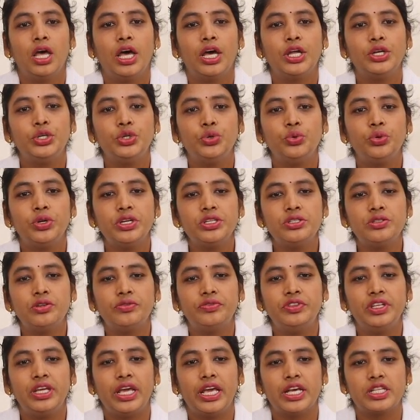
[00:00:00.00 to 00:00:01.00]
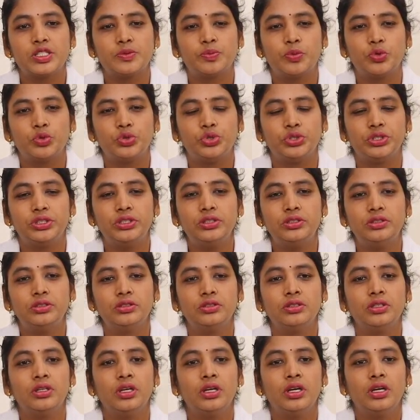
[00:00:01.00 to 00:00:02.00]
And duration of the exposure
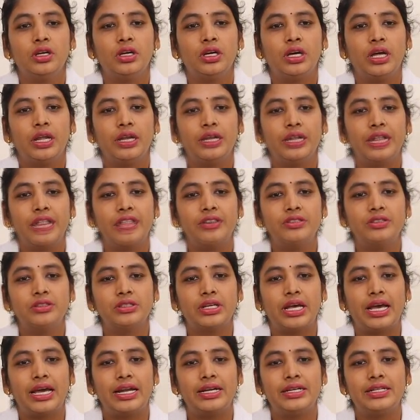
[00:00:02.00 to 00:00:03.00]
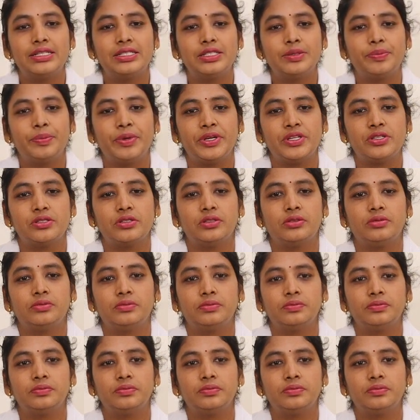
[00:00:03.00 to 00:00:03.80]
is anticipated.